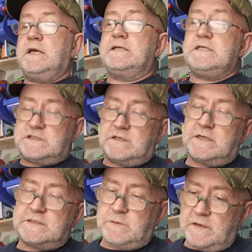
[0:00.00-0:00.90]
edition
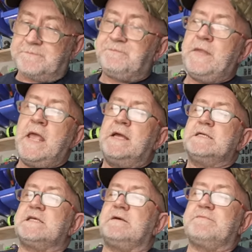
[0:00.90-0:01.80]
as well.
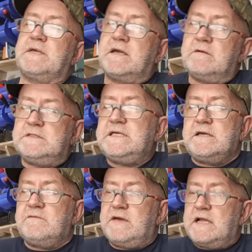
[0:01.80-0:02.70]
So they go,
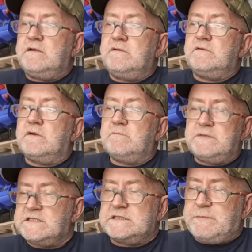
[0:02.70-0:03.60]
"Dear valued
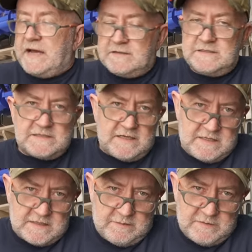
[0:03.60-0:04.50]
business partners," I
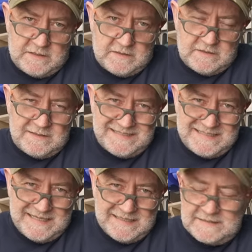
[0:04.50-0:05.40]
think they mean
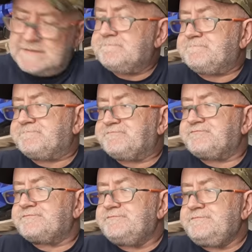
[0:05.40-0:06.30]
dealers,
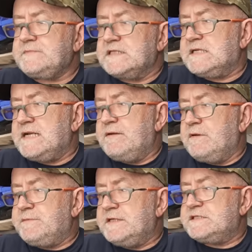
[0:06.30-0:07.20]
"today we're
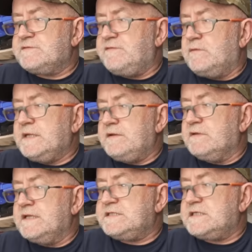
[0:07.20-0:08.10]
pleased to formally
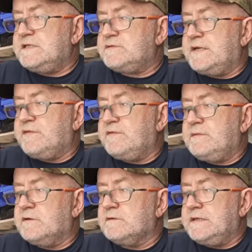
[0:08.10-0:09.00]
release the 23
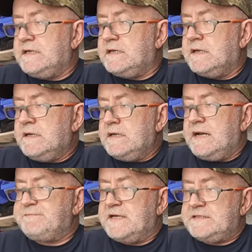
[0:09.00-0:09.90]
model year
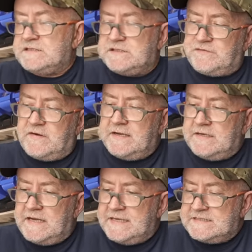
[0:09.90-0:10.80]
updates to Triton
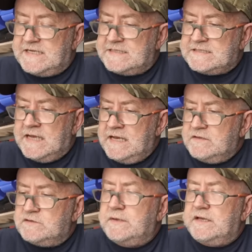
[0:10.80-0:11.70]
and ASX.
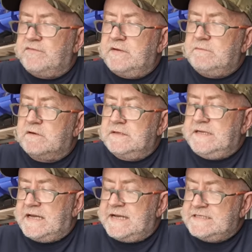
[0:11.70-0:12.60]
The 23 model
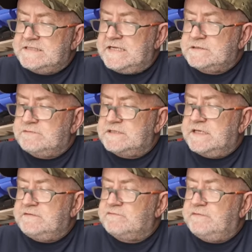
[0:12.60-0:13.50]
year ASX
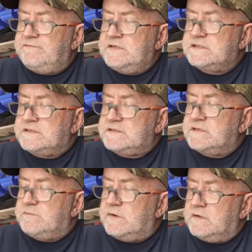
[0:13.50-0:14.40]
receives revisions to
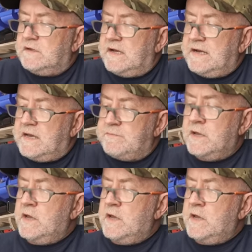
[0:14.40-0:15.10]
the model lineup